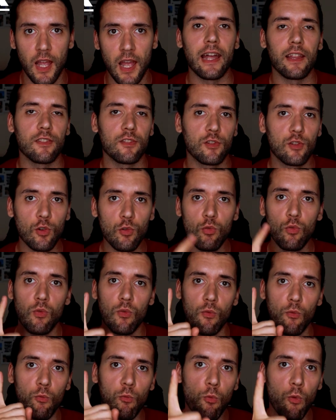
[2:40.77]
And do
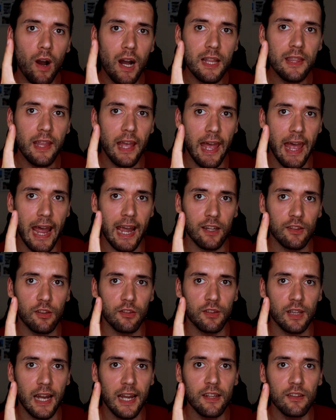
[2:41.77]
1
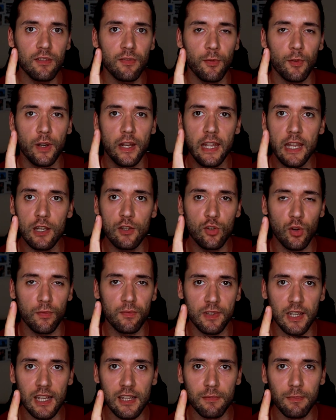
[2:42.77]
exercise for each
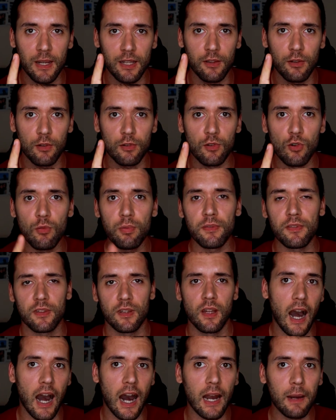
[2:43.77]
of these muscle
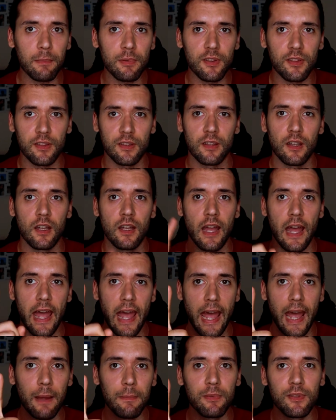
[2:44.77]
groups, arms,
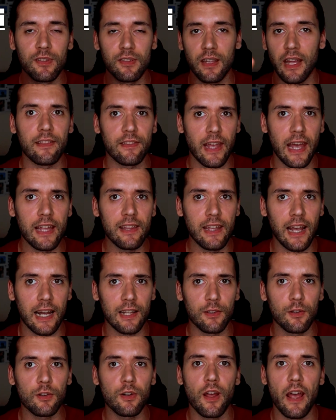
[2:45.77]
abs, and any
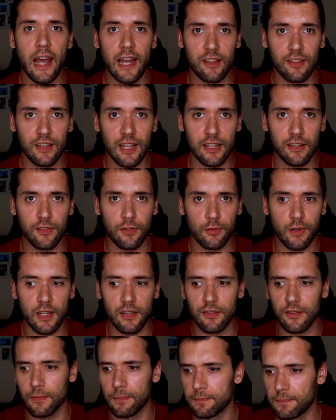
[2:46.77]
other
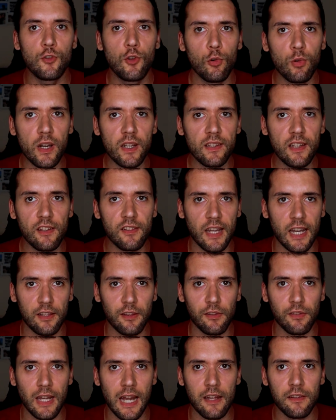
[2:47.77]
accessories. During these
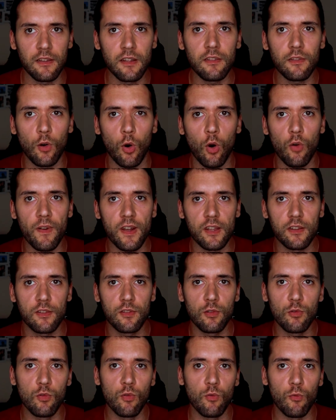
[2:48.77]
exercises, always
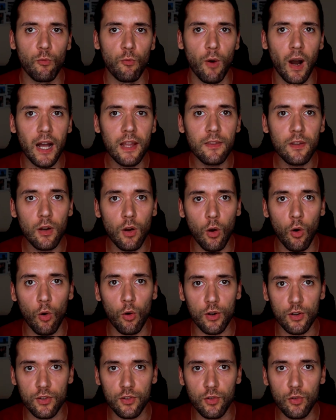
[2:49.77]
do 1
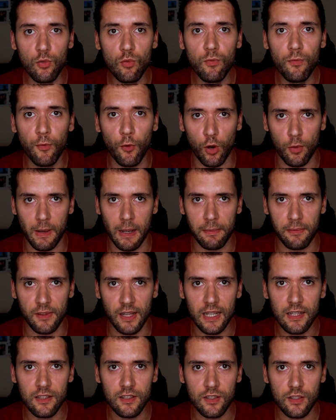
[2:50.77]
or 2 warm-up
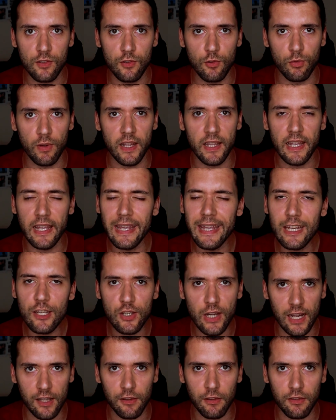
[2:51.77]
sets. During
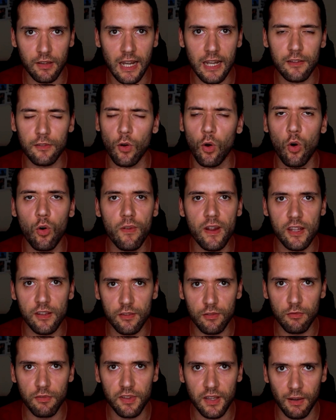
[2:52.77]
each exercise,
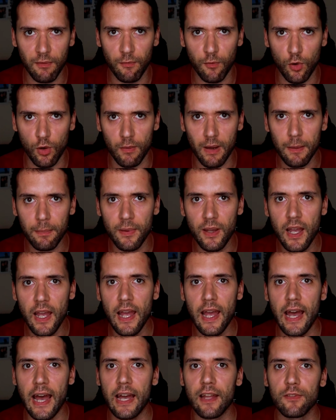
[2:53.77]
always do some warm-up,
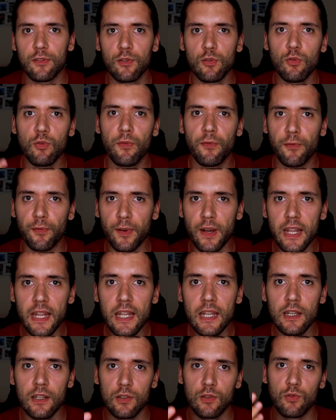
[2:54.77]
and do
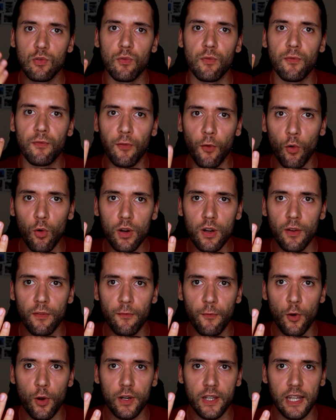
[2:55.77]
3 to 4
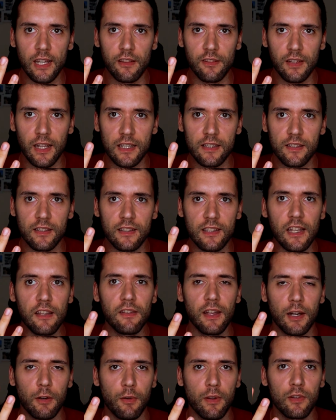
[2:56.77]
working sets.
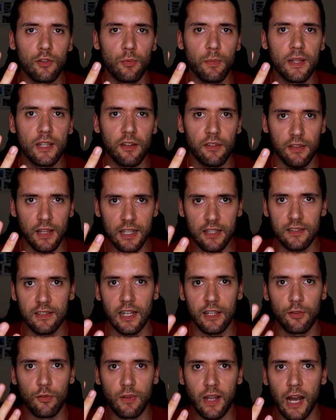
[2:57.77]
These are going to be the sets
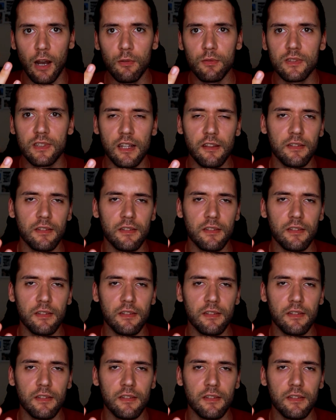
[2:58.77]
that you count.